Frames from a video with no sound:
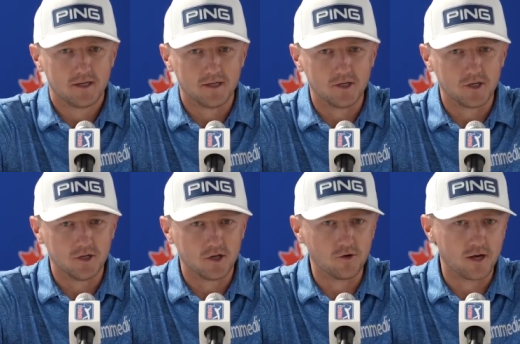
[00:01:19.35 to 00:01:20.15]

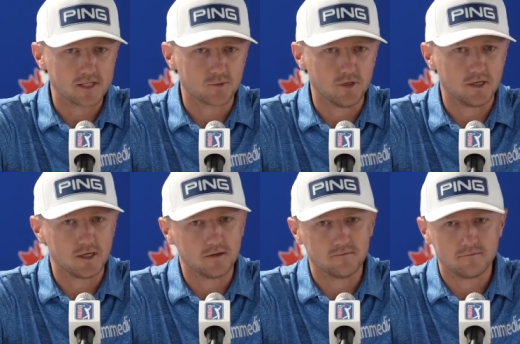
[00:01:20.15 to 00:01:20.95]
you go next week
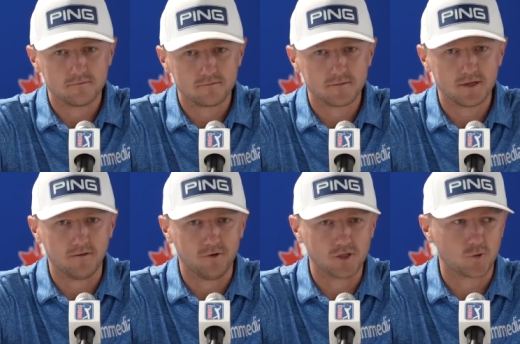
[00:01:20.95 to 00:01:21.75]
and
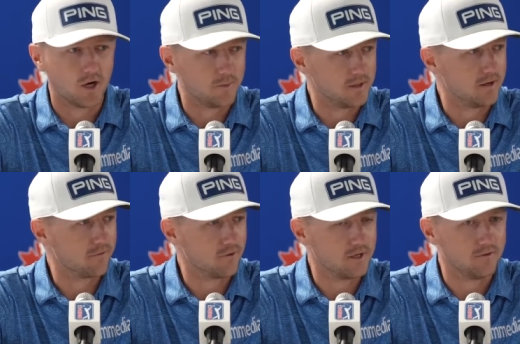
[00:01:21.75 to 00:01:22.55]
it feels quite a bit different,